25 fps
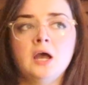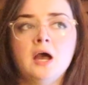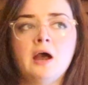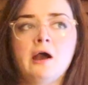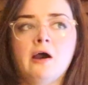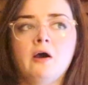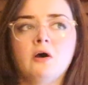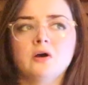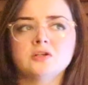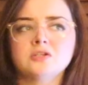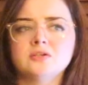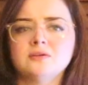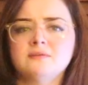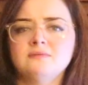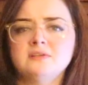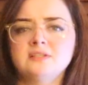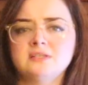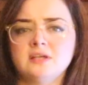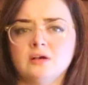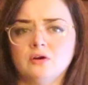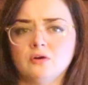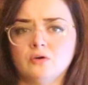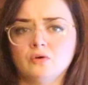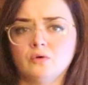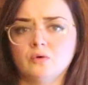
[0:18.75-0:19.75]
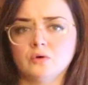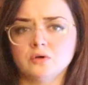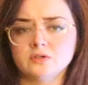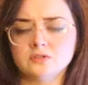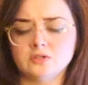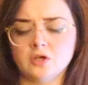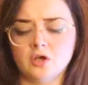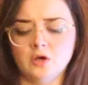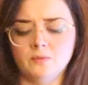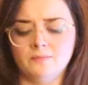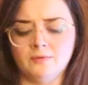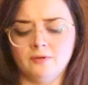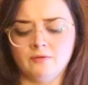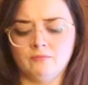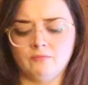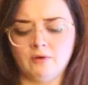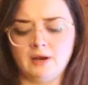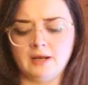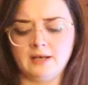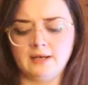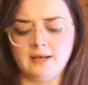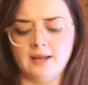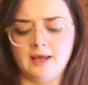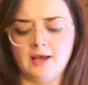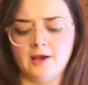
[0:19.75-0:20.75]
I also have a tarot course open
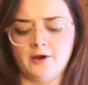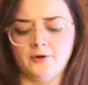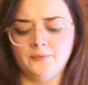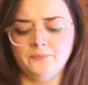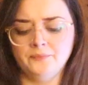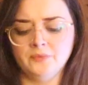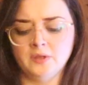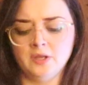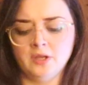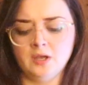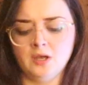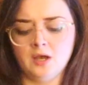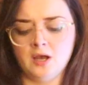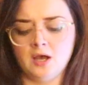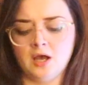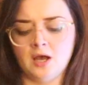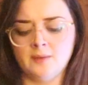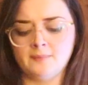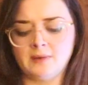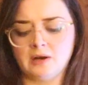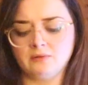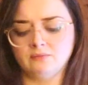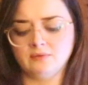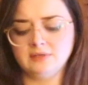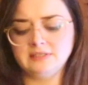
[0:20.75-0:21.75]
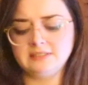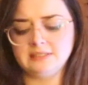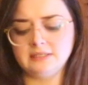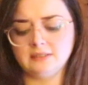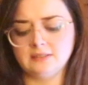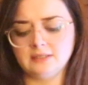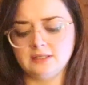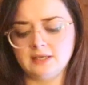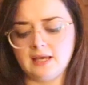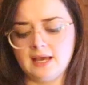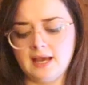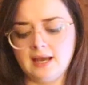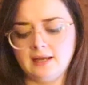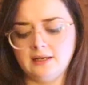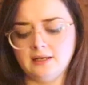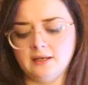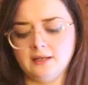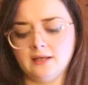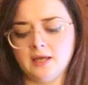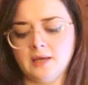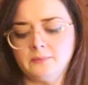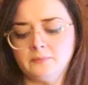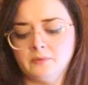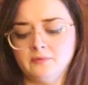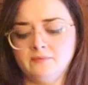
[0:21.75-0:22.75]
right now. Um, I recently added
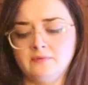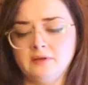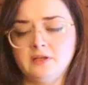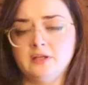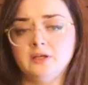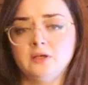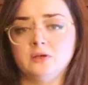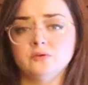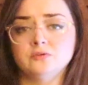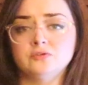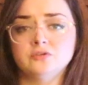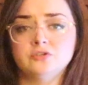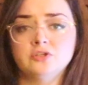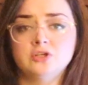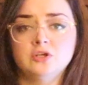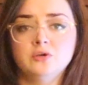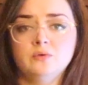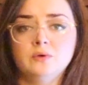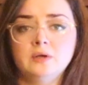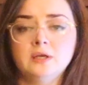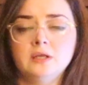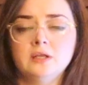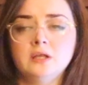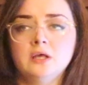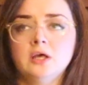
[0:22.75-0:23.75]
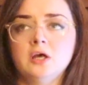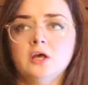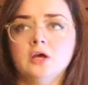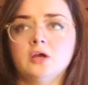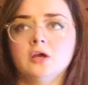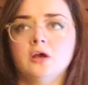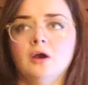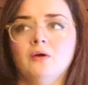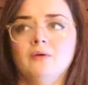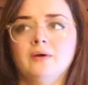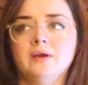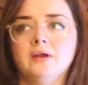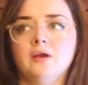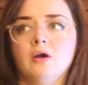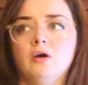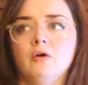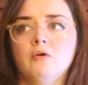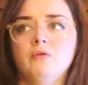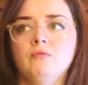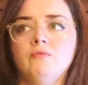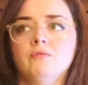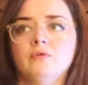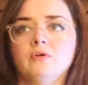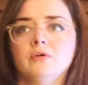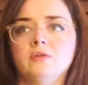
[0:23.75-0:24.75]
a couple videos to it going
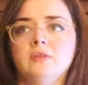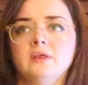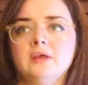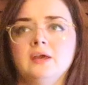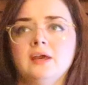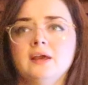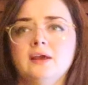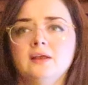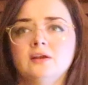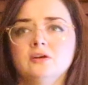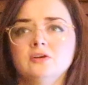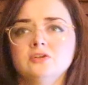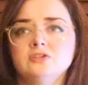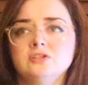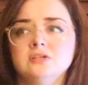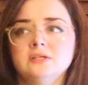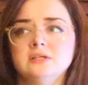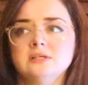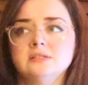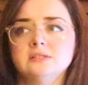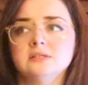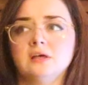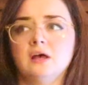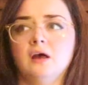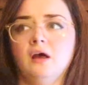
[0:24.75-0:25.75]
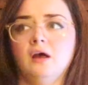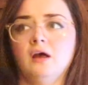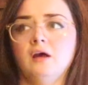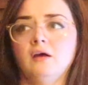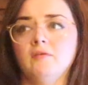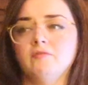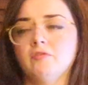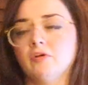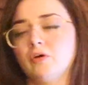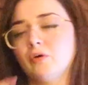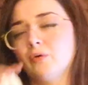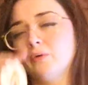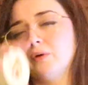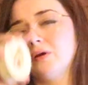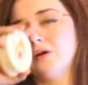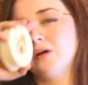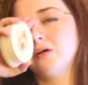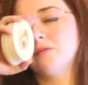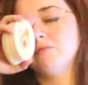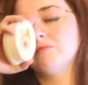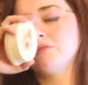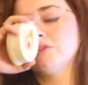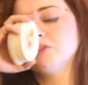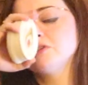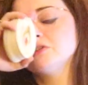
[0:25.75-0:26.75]
over the energies of the
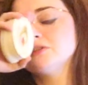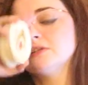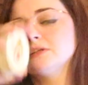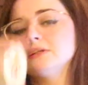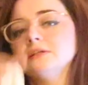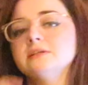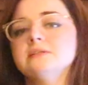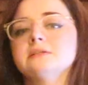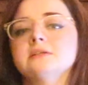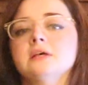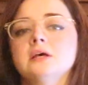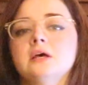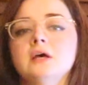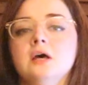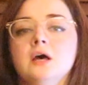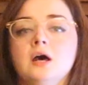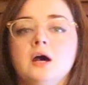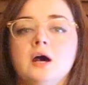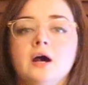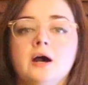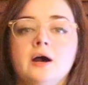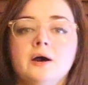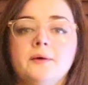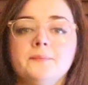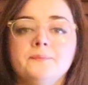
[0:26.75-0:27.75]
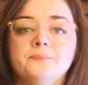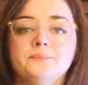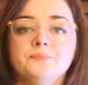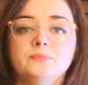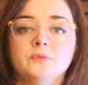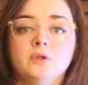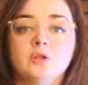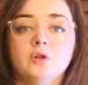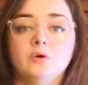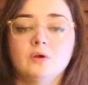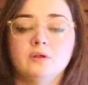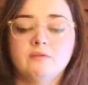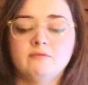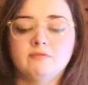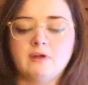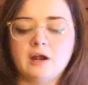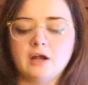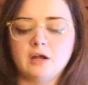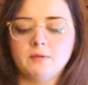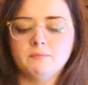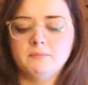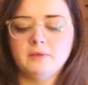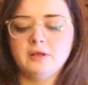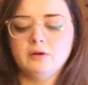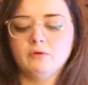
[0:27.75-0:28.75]
current versus um, you know,
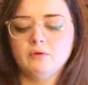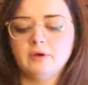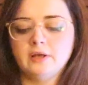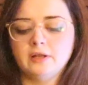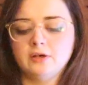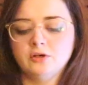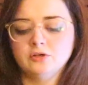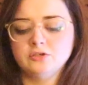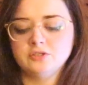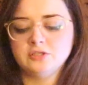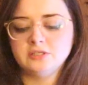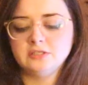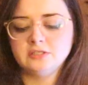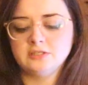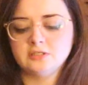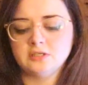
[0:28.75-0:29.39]
environmental energy.